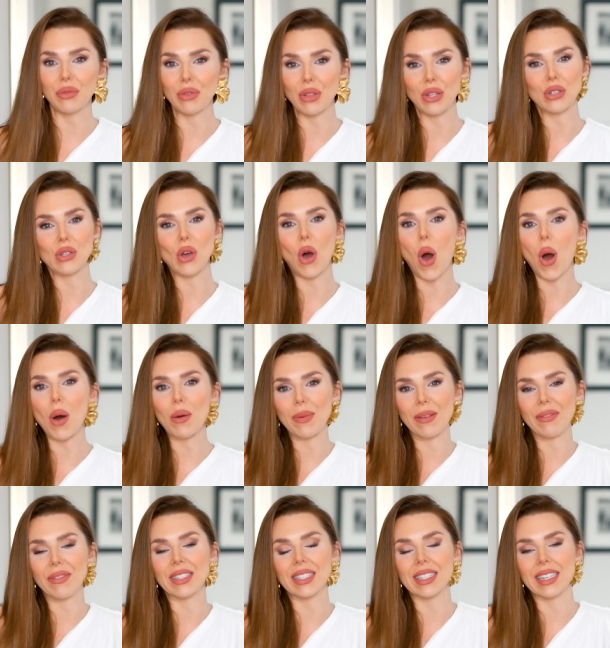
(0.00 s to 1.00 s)
over the top
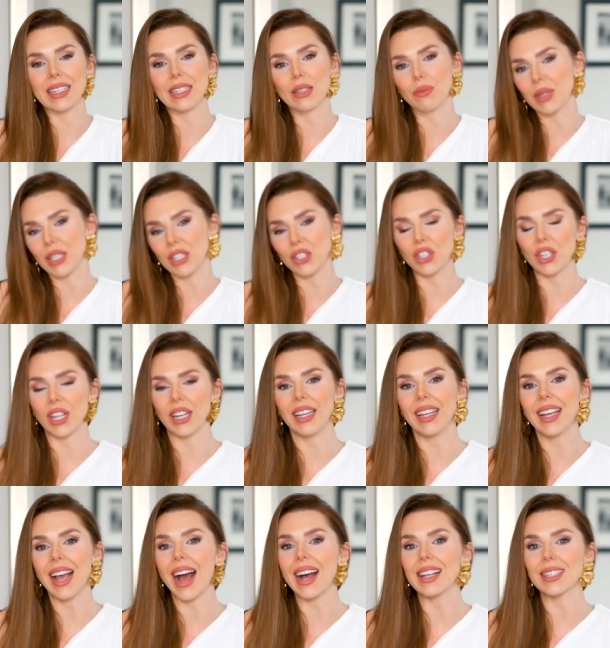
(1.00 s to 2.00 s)
if it's a little bit
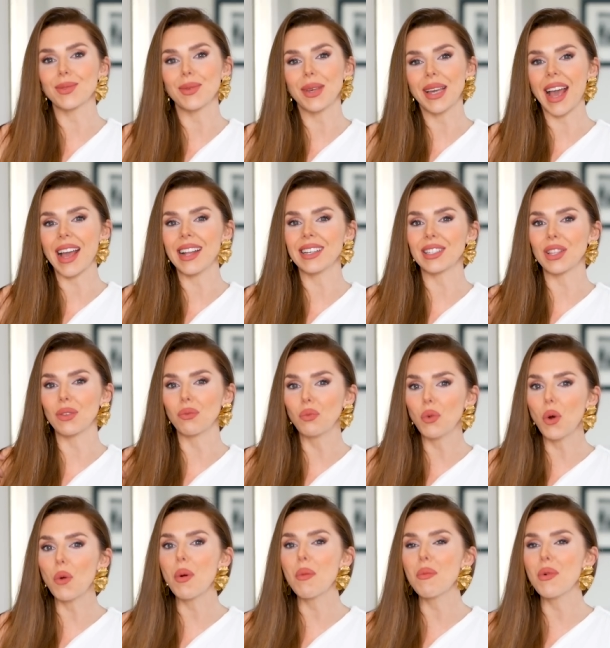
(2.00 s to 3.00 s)
chilly. As we get into the
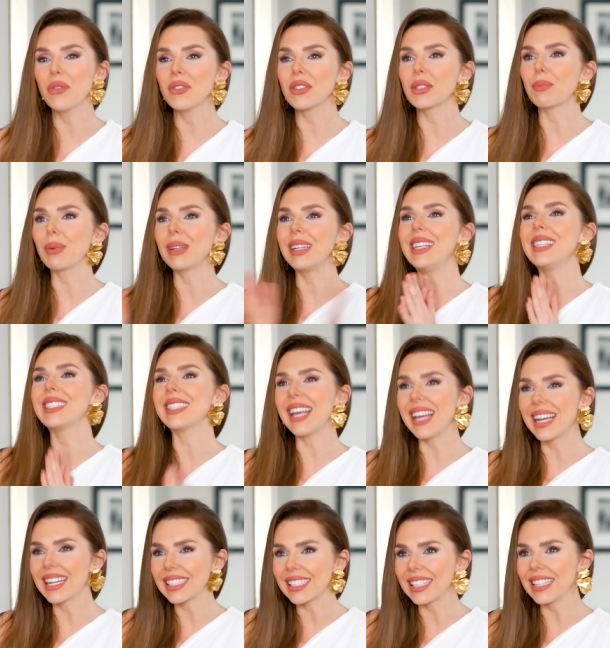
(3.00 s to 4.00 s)
warmer months, please
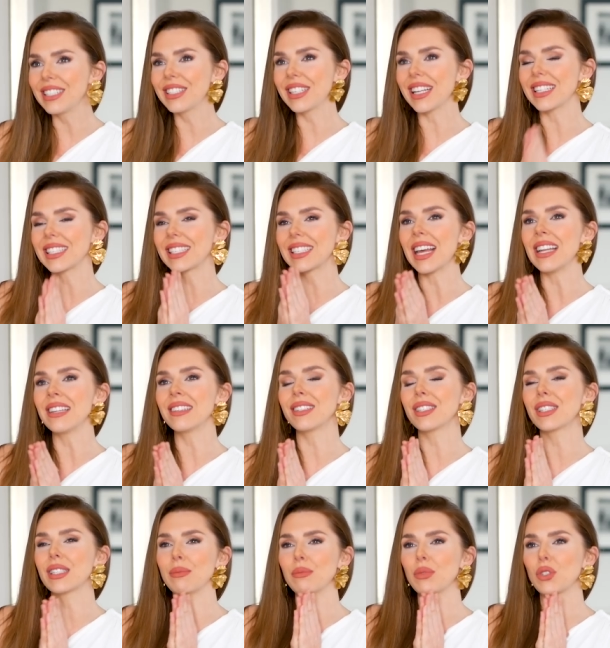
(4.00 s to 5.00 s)
England, send
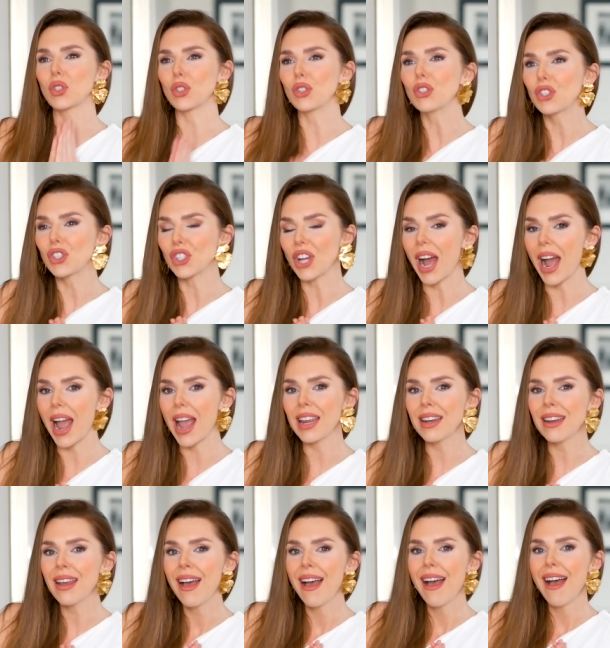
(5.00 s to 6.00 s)
us some
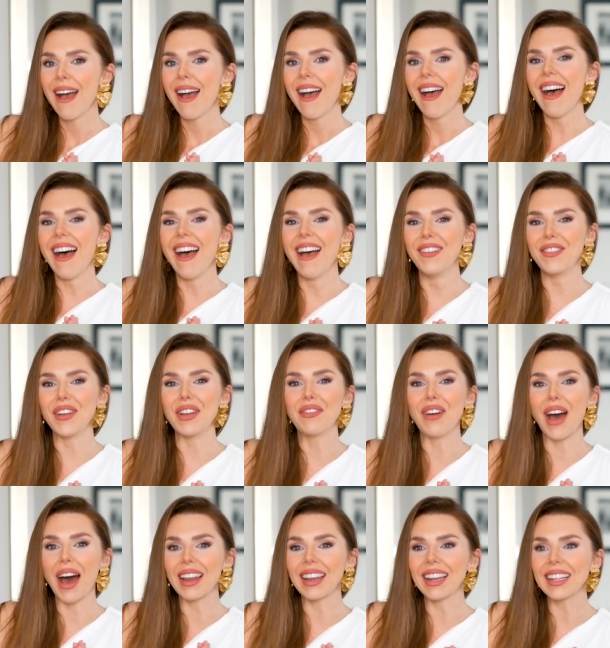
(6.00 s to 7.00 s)
sunshine. We've
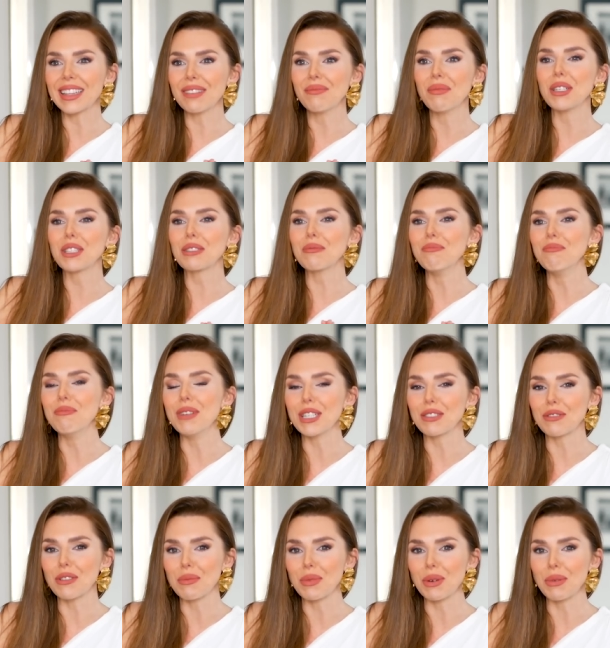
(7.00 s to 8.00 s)
had like the most
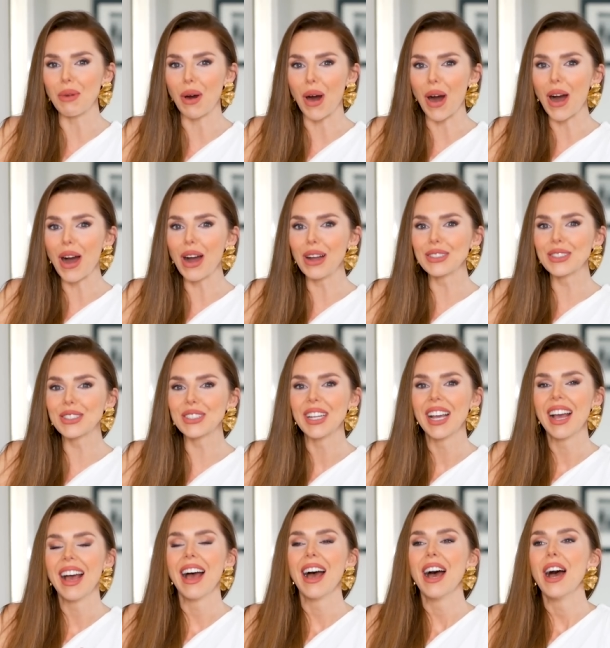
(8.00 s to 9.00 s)
miserable March,
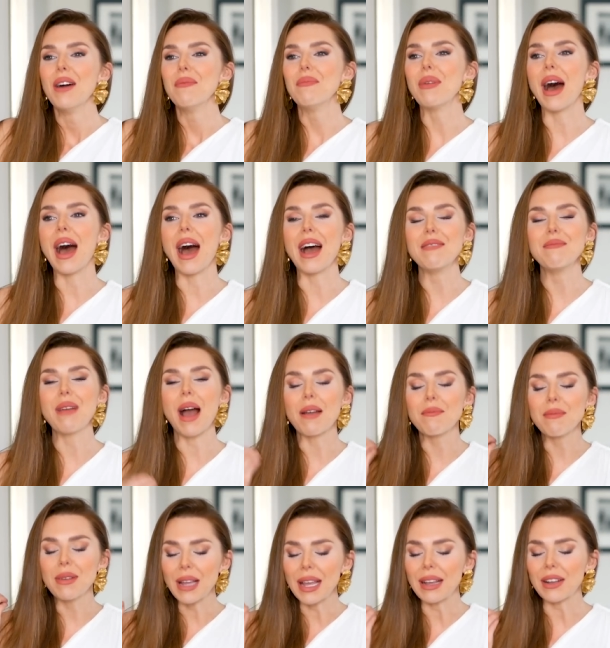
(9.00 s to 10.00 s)
but
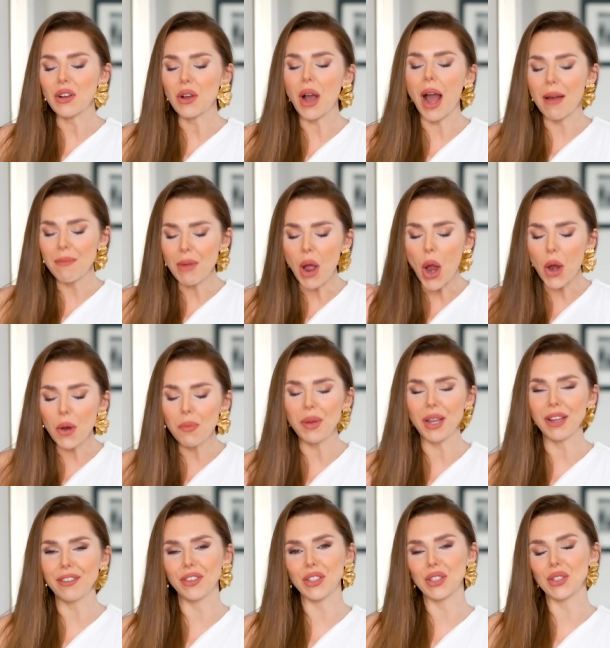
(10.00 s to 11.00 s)
I'm
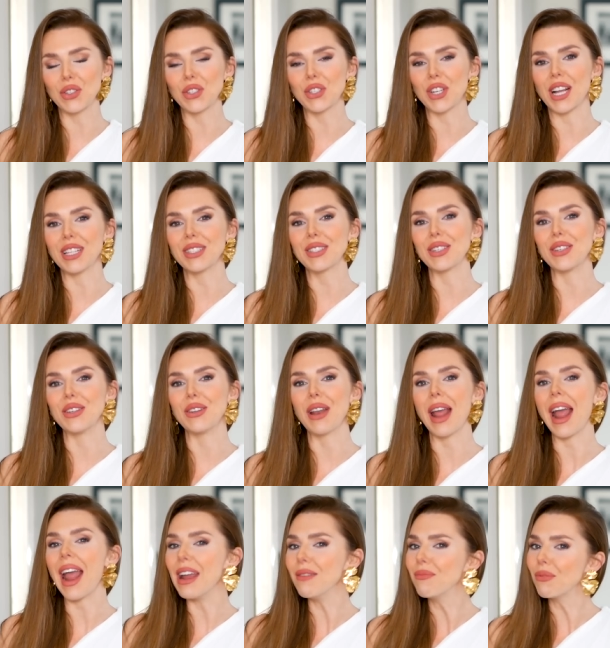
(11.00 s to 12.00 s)
hoping for sunshine soon.
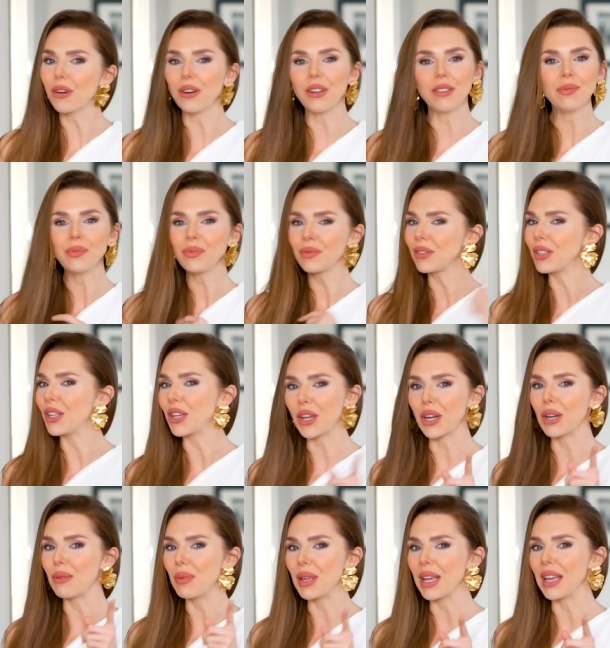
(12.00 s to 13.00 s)
April, you're
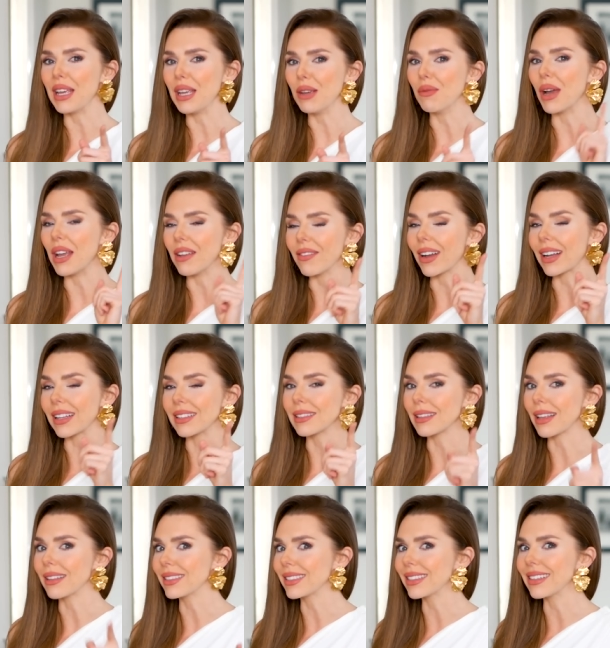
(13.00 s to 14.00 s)
gonna be a heat wave, I can
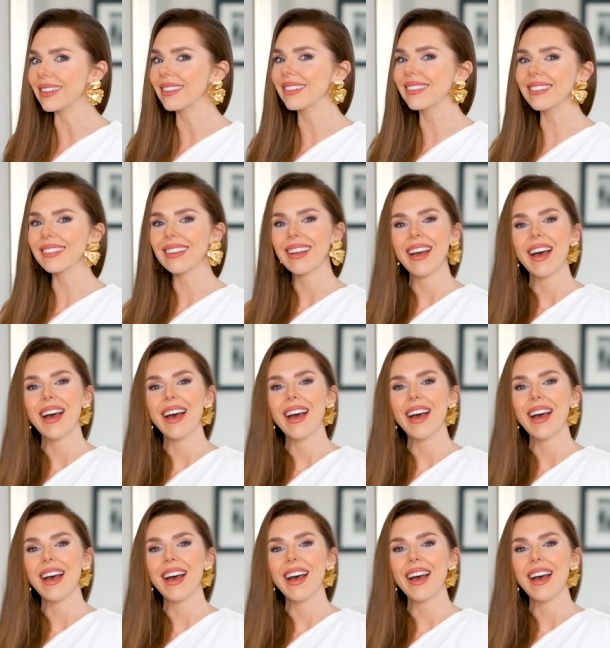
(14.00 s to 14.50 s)
sense it.